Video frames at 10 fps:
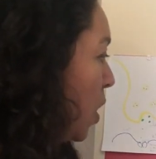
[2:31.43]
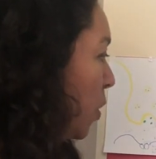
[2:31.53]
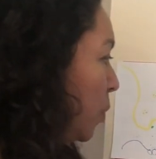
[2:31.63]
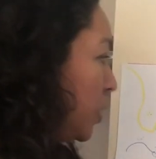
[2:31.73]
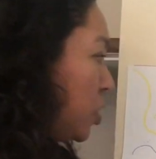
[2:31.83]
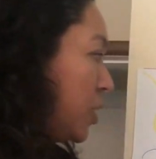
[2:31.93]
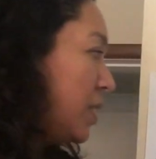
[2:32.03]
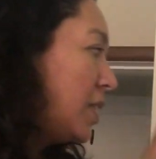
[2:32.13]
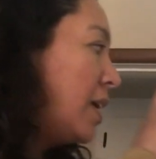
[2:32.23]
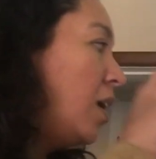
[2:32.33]
which
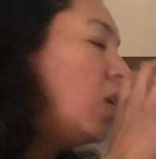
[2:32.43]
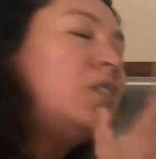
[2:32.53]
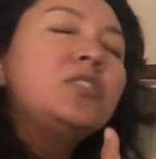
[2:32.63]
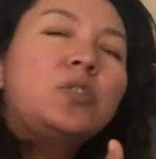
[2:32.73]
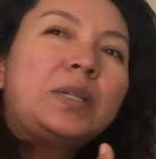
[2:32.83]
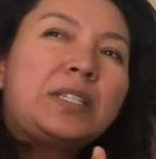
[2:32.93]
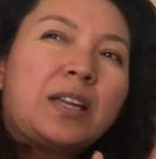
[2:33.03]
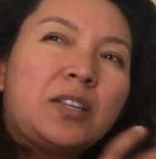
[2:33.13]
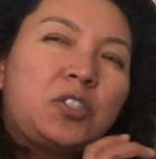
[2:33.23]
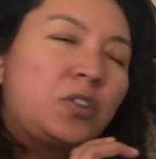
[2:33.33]
is also
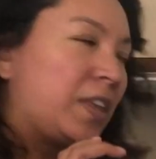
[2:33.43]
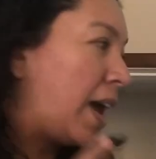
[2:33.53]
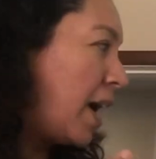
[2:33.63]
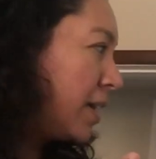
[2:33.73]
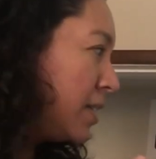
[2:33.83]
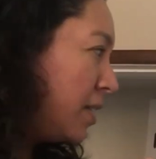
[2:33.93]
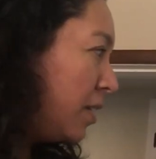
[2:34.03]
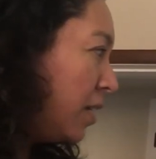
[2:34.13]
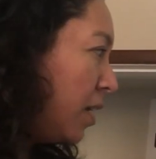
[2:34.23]
attached to the actin